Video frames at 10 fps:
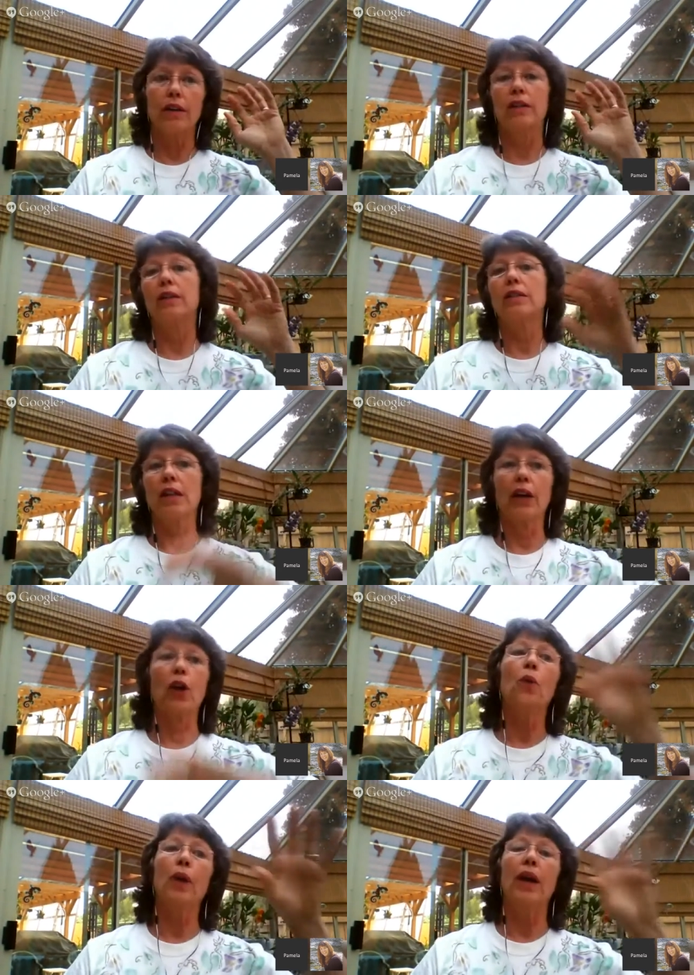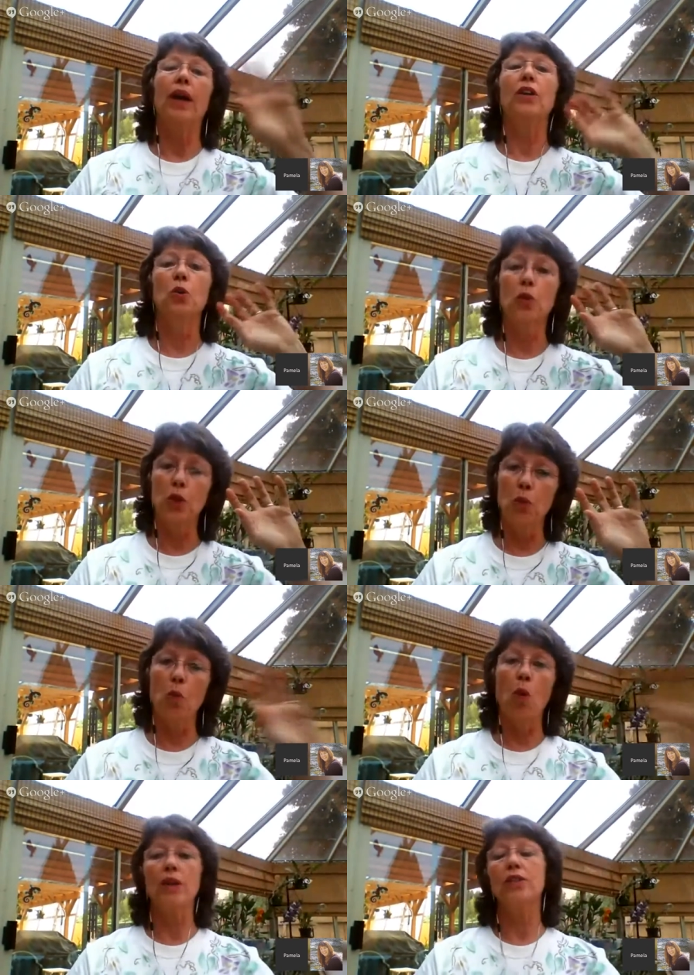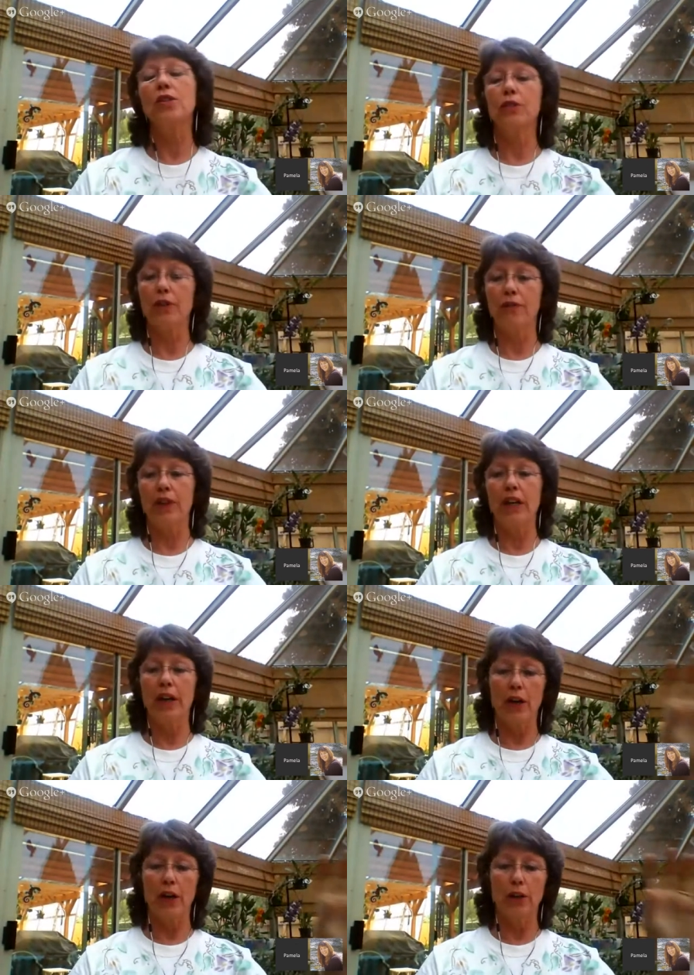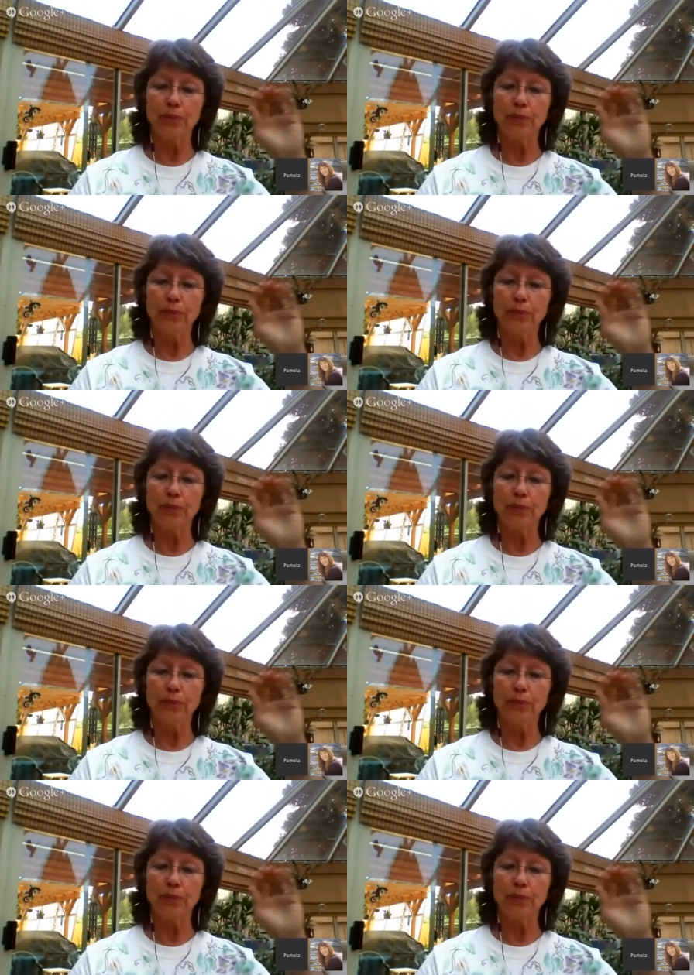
it's like okay you you want to do a video